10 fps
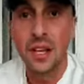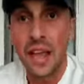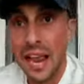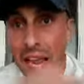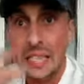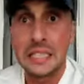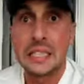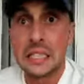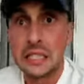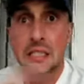and
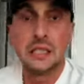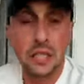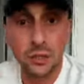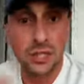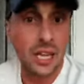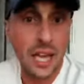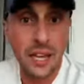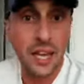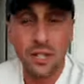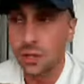you know you take
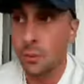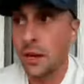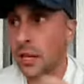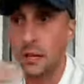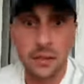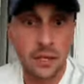any extra money and,